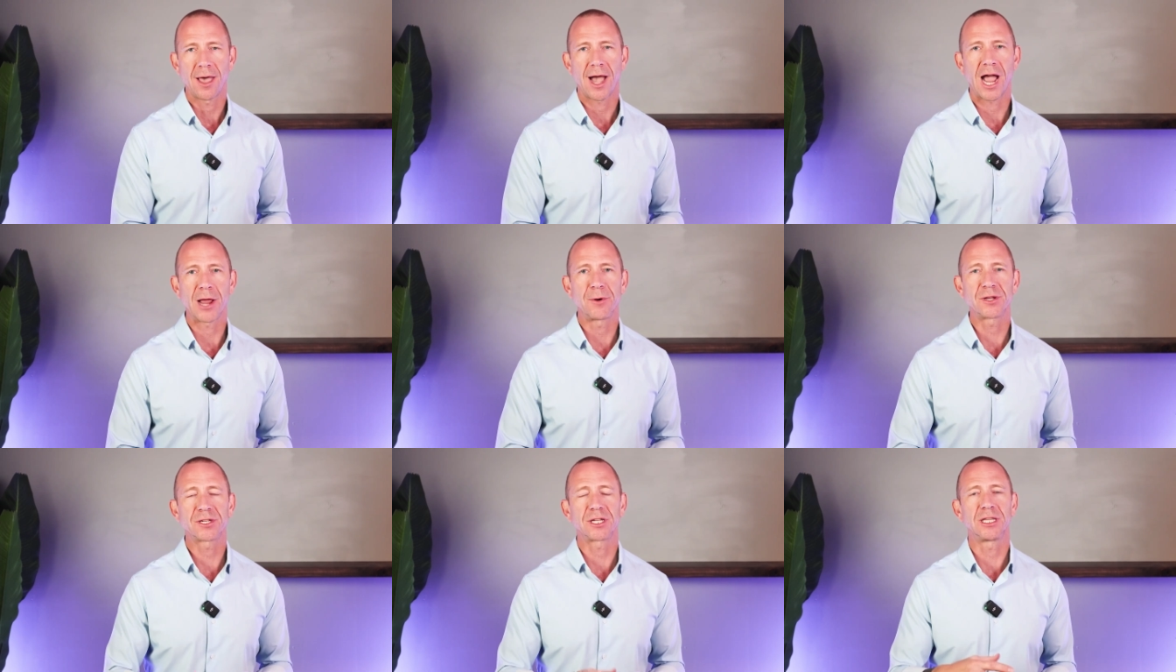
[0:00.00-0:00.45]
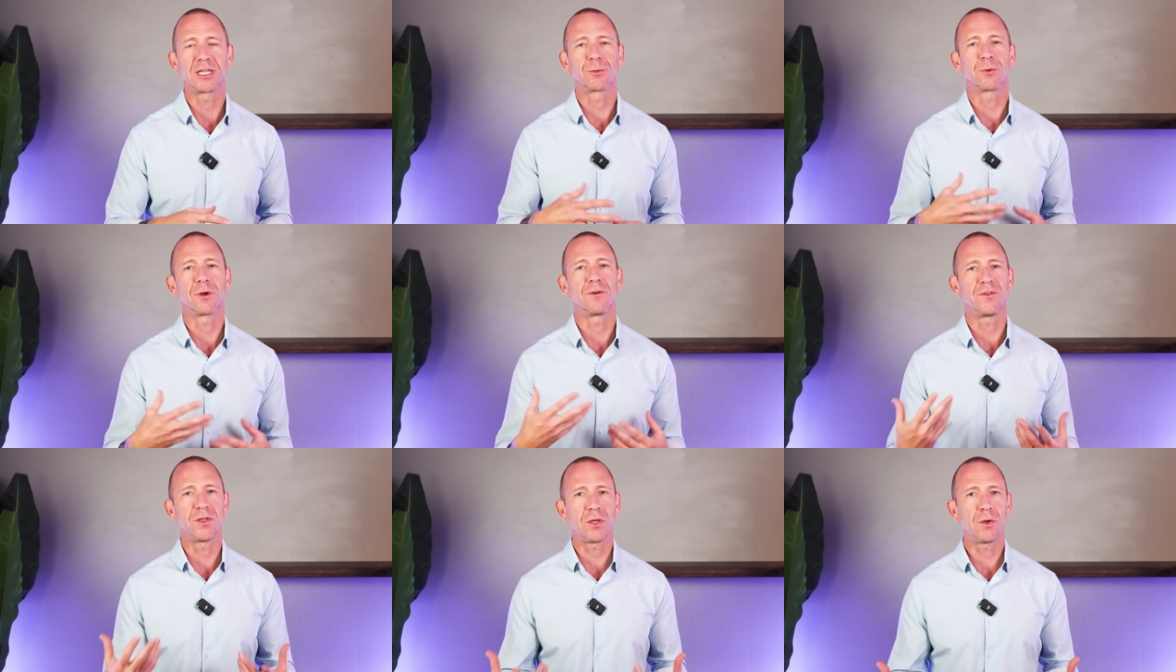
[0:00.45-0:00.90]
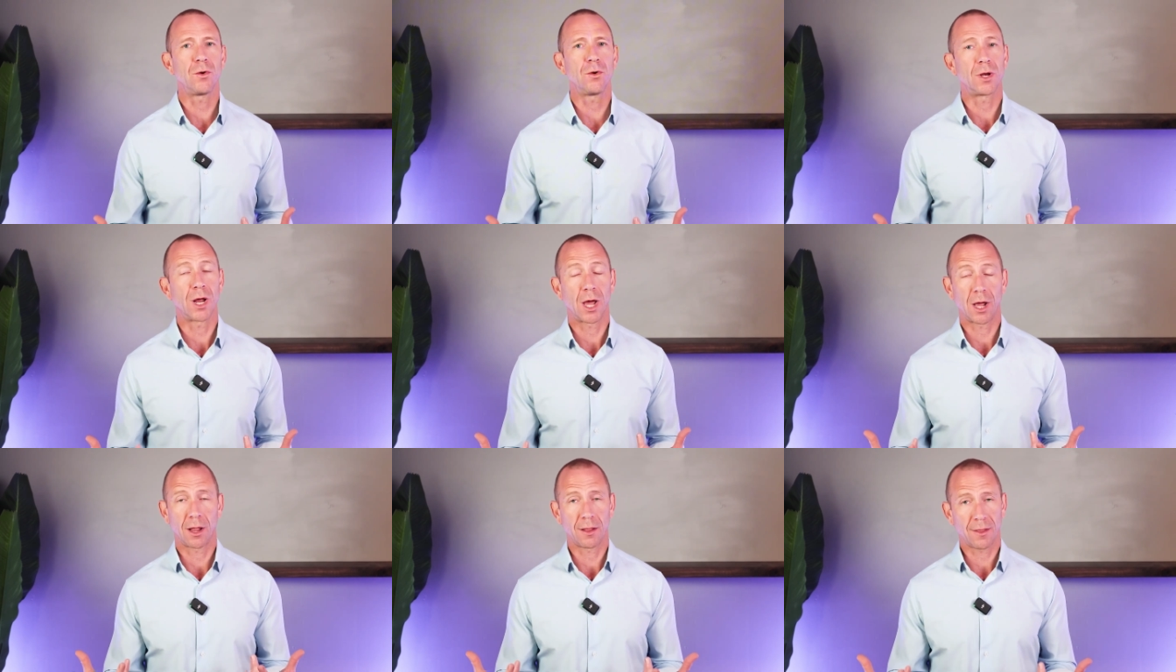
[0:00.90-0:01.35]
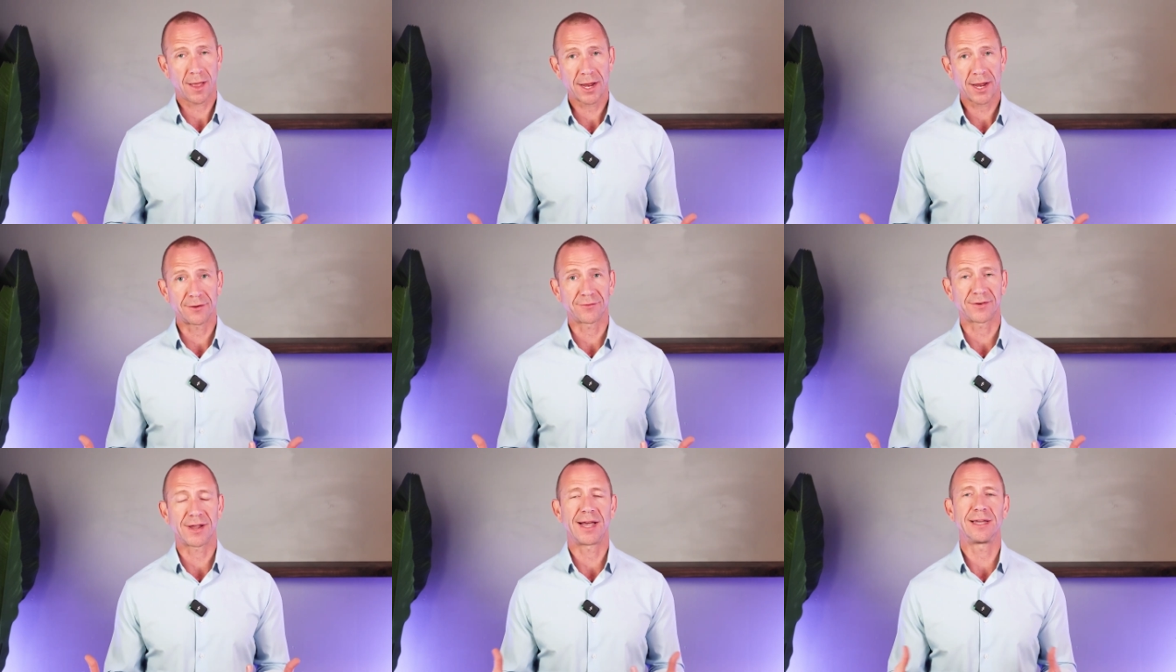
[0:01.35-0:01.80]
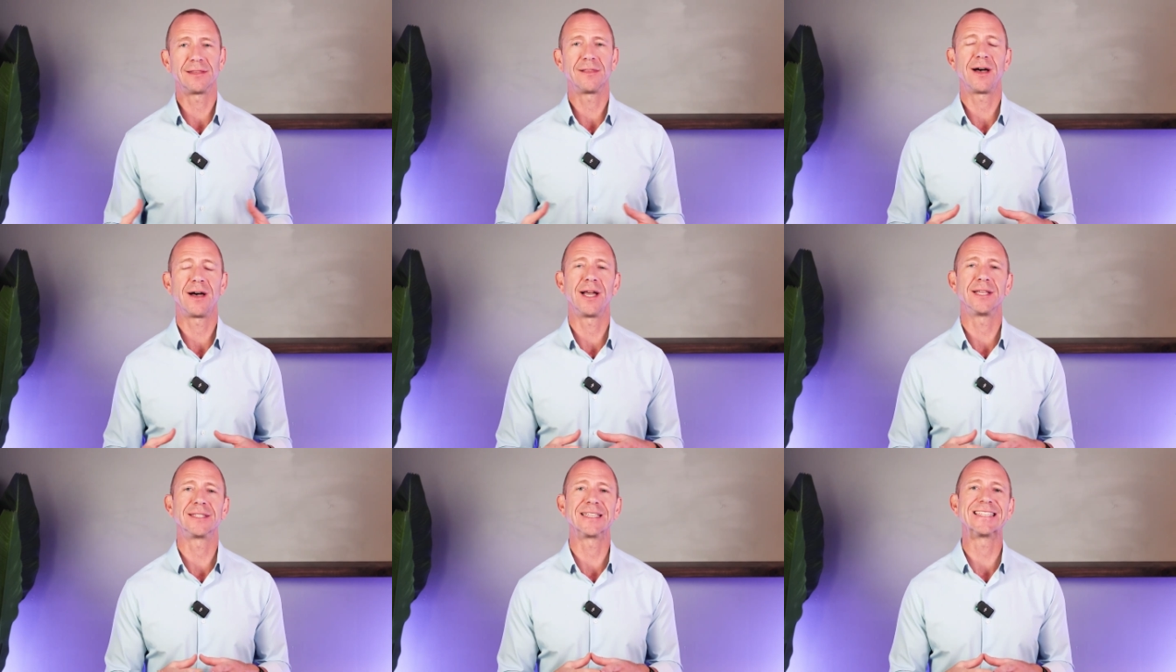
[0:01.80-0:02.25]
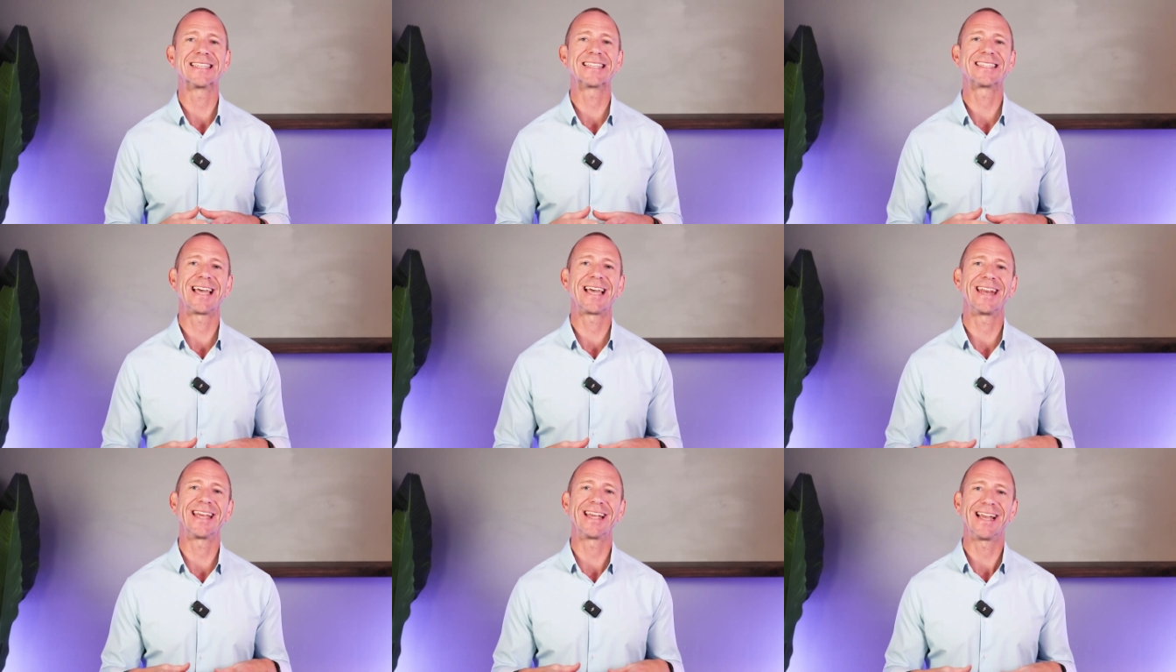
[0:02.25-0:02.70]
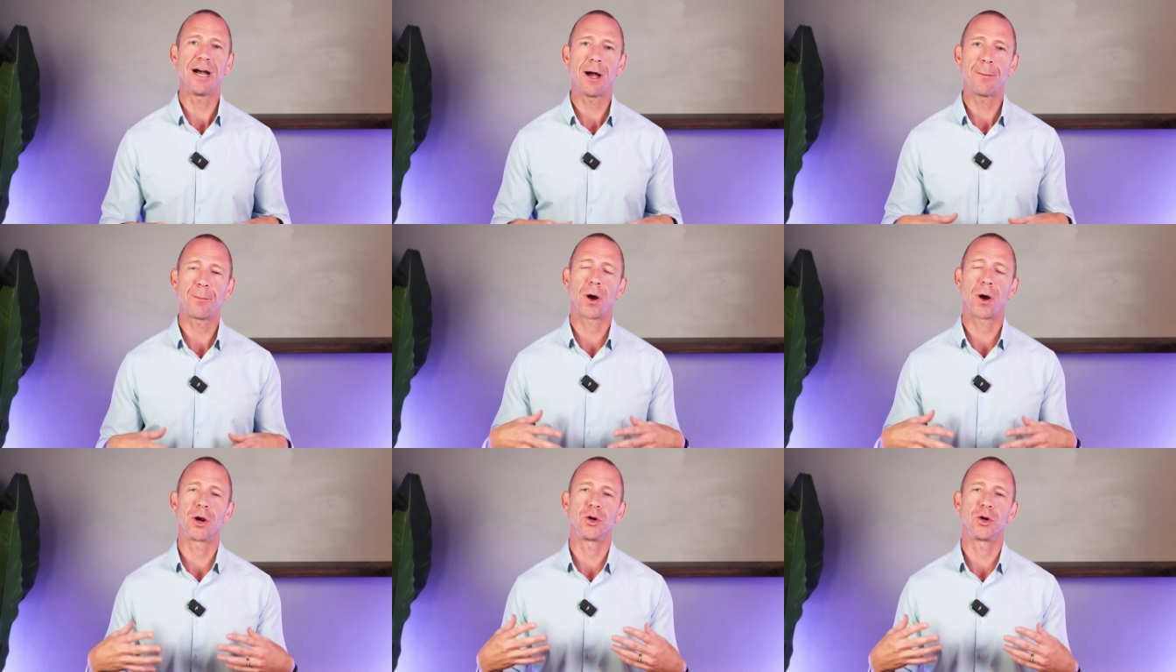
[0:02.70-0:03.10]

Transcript: I recently reviewed a lot of guidelines in setting up